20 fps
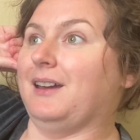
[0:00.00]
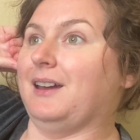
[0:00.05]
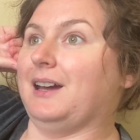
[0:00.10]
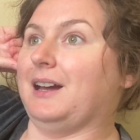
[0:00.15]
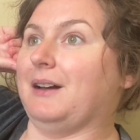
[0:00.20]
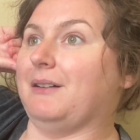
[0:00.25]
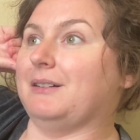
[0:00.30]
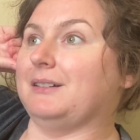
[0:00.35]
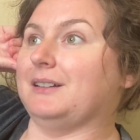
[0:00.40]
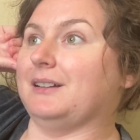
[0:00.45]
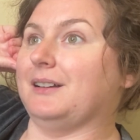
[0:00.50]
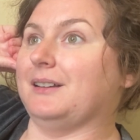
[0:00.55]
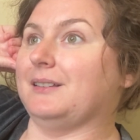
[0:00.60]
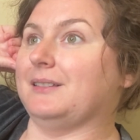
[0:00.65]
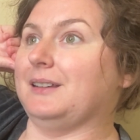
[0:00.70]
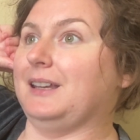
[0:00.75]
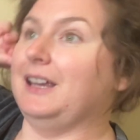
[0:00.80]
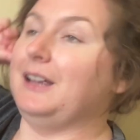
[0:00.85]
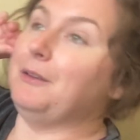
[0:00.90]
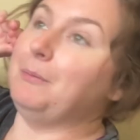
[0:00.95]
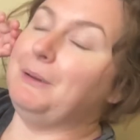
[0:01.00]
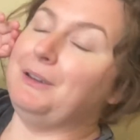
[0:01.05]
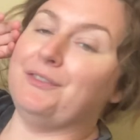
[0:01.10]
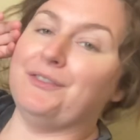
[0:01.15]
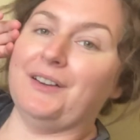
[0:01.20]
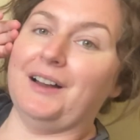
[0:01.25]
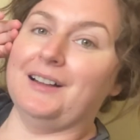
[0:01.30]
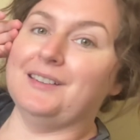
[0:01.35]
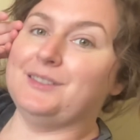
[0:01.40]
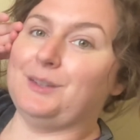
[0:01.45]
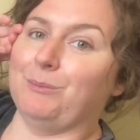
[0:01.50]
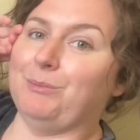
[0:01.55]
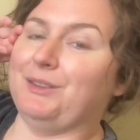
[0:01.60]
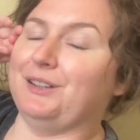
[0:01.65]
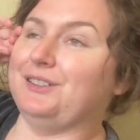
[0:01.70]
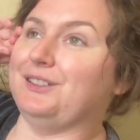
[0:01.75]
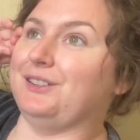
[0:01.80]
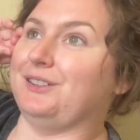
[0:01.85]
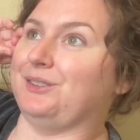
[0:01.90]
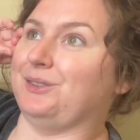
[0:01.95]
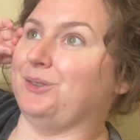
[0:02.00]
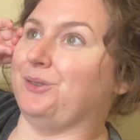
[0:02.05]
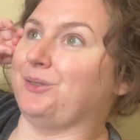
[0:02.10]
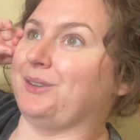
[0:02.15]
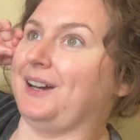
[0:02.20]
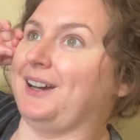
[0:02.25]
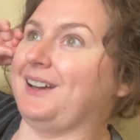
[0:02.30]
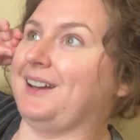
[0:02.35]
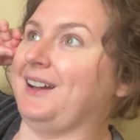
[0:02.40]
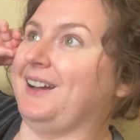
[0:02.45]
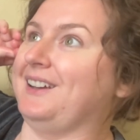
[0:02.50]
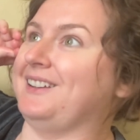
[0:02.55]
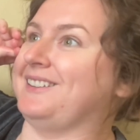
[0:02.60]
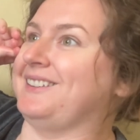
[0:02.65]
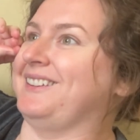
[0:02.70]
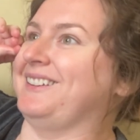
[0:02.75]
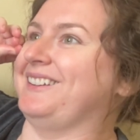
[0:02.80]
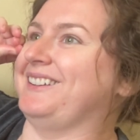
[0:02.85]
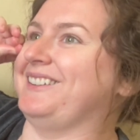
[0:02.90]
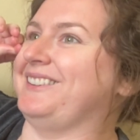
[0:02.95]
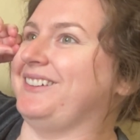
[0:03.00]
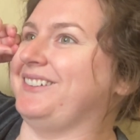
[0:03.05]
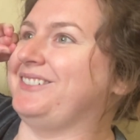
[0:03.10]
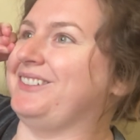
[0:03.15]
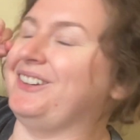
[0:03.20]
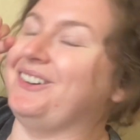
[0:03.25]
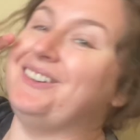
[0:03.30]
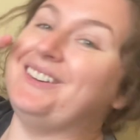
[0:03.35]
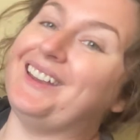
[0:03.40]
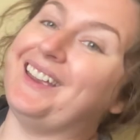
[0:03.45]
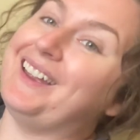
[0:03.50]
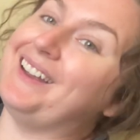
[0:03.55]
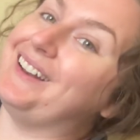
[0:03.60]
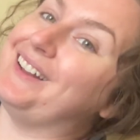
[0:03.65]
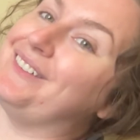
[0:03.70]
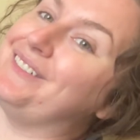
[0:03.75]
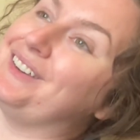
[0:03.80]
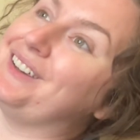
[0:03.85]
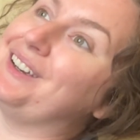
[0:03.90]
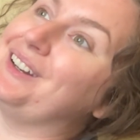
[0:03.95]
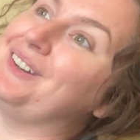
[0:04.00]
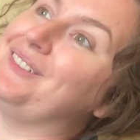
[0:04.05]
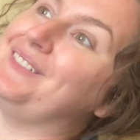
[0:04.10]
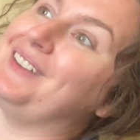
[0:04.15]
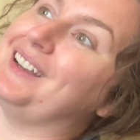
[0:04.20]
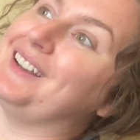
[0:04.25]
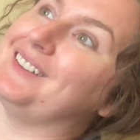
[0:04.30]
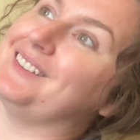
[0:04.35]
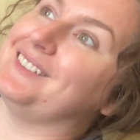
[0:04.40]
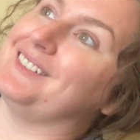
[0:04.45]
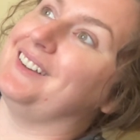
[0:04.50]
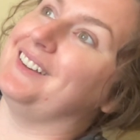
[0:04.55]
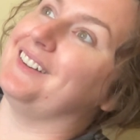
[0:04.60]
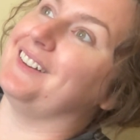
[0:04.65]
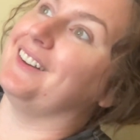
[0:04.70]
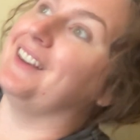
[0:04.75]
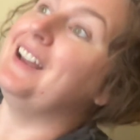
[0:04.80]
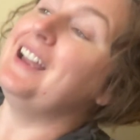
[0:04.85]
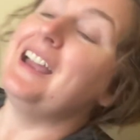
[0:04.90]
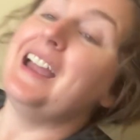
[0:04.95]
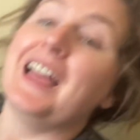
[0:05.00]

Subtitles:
how it does. It'll be fun, something to do, right guys? So tune in if you're gonna make a starter.